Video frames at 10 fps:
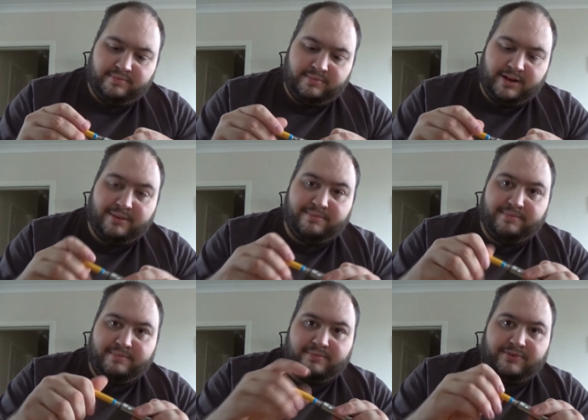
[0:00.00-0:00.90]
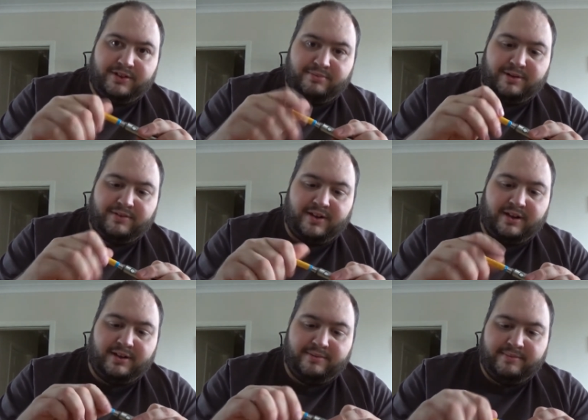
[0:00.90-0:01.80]
Yeah, fits
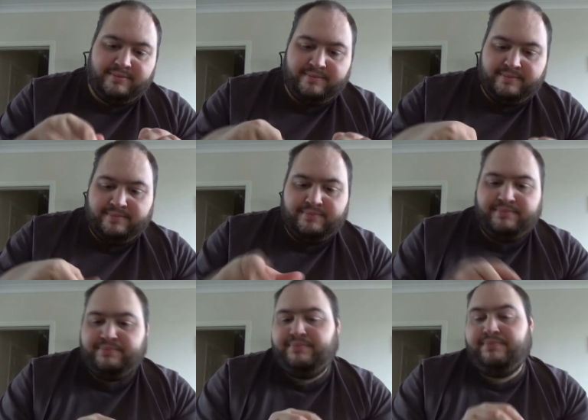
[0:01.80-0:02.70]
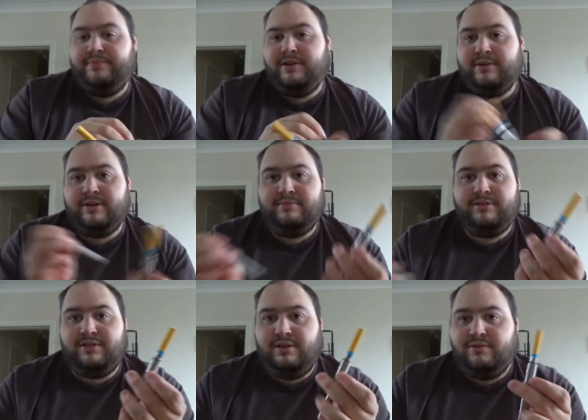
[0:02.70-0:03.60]
perfectly. There you are.
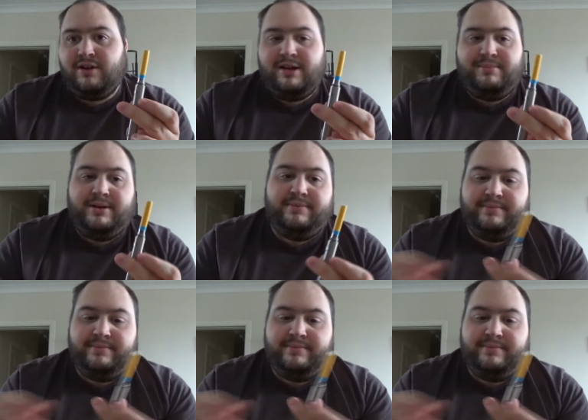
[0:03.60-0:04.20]
Doesn't look right, but